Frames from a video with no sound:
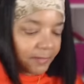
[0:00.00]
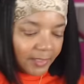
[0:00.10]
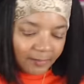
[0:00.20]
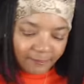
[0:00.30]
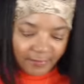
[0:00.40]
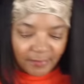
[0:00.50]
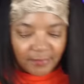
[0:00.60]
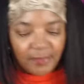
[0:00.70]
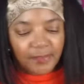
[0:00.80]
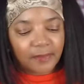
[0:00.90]
heavy in
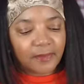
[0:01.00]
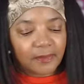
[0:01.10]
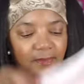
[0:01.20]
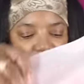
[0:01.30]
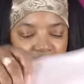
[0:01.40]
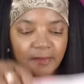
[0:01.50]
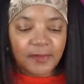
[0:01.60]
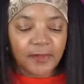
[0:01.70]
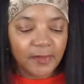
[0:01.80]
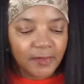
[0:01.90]
here.
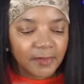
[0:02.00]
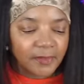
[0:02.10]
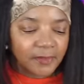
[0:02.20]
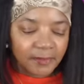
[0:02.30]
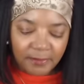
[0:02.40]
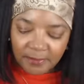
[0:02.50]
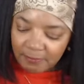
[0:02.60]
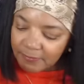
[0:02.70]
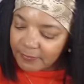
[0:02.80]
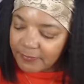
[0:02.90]

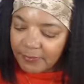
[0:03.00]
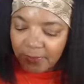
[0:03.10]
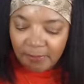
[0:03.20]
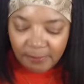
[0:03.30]
Let's see.